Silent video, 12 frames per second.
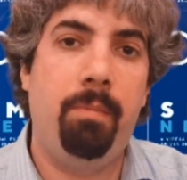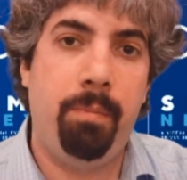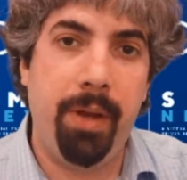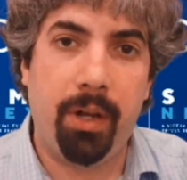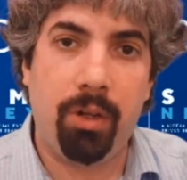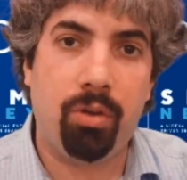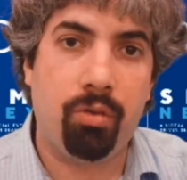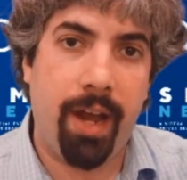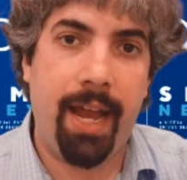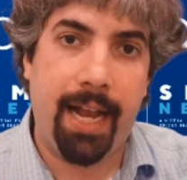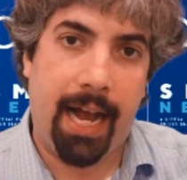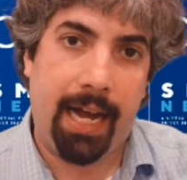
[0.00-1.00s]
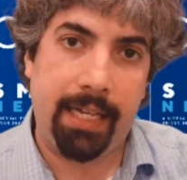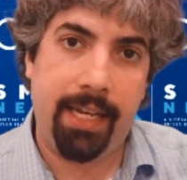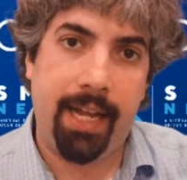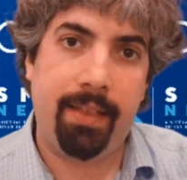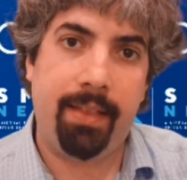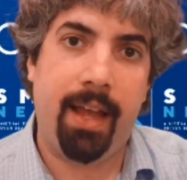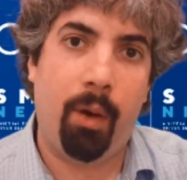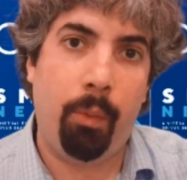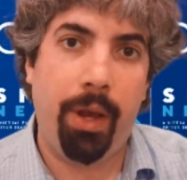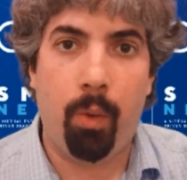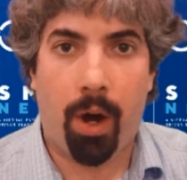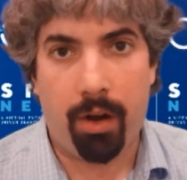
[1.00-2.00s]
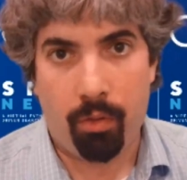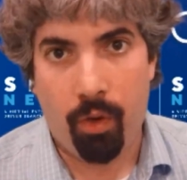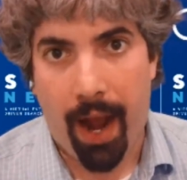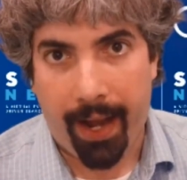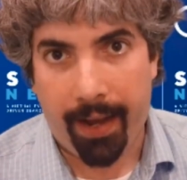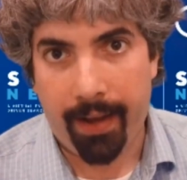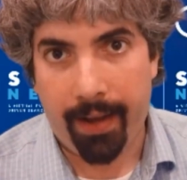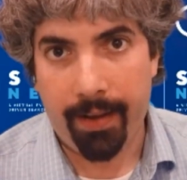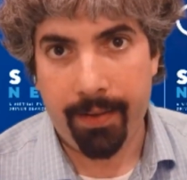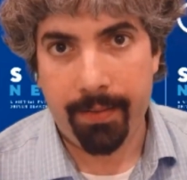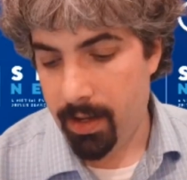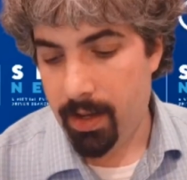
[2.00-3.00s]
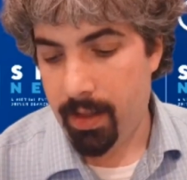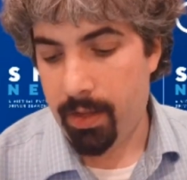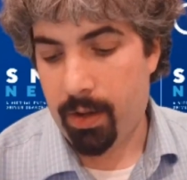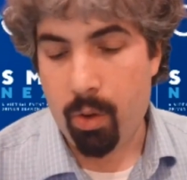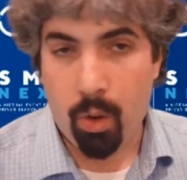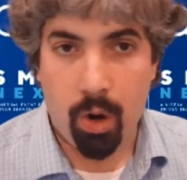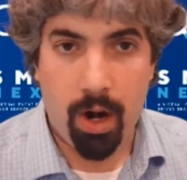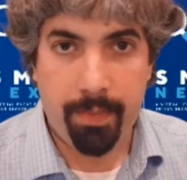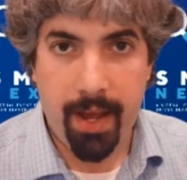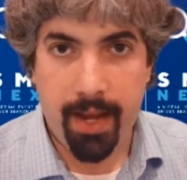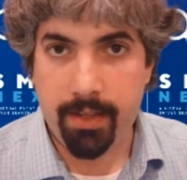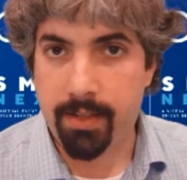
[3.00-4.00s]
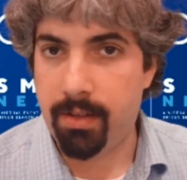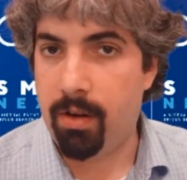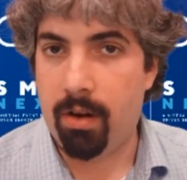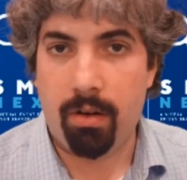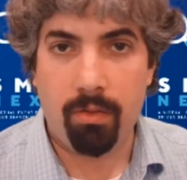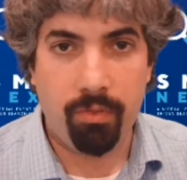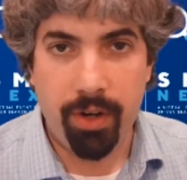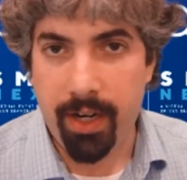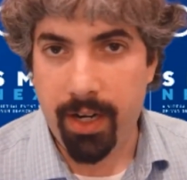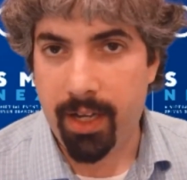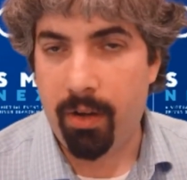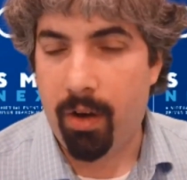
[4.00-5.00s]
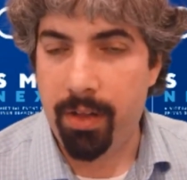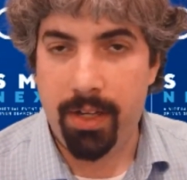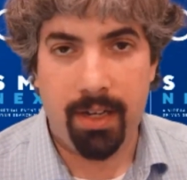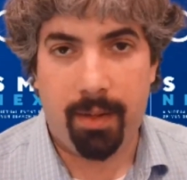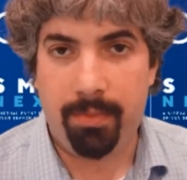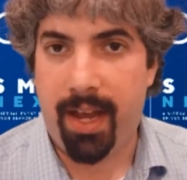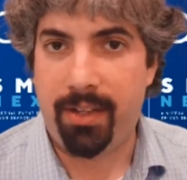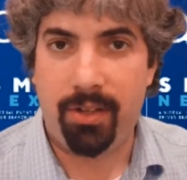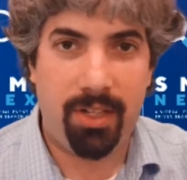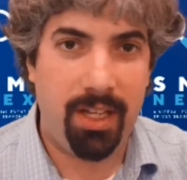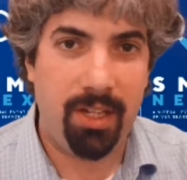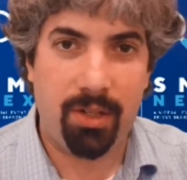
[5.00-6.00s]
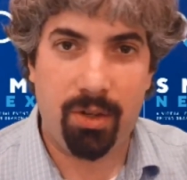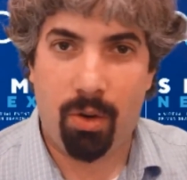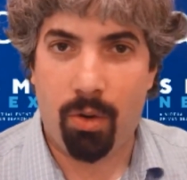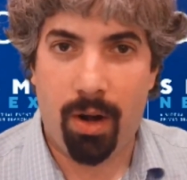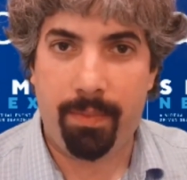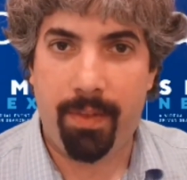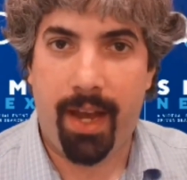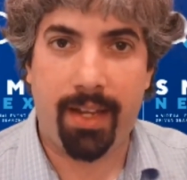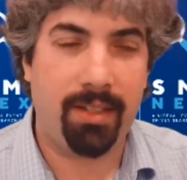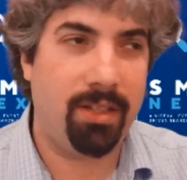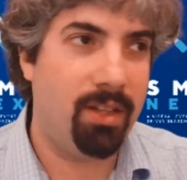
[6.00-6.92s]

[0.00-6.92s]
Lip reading: Build great content that we want to rank. The core updates are really all these updates. You see these core updates,